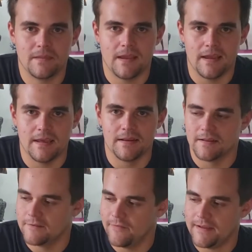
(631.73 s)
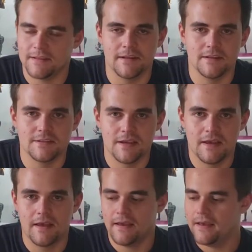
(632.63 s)
And the fact that it's,
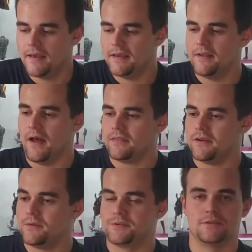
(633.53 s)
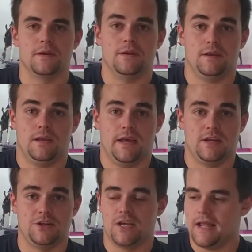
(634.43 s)
I thought it was going to be kind
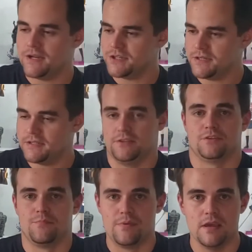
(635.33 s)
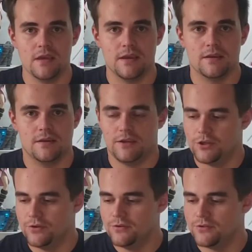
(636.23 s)
of challenging because it's a big,
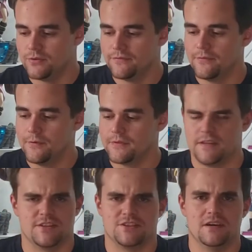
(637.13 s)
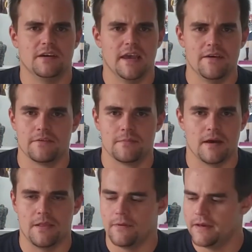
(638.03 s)
huge 1/4. It's so heavy,
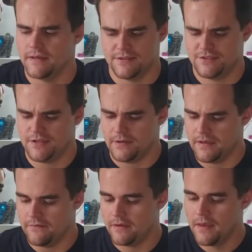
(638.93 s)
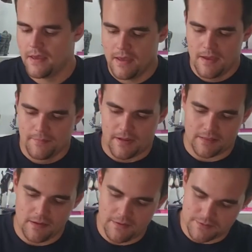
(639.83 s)
by the way. It's so heavy. But I
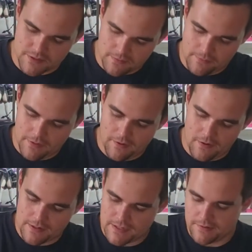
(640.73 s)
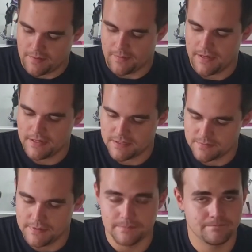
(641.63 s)
thought it was going to be really hard to get on the pegs,
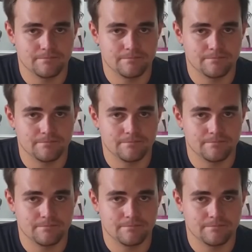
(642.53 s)
but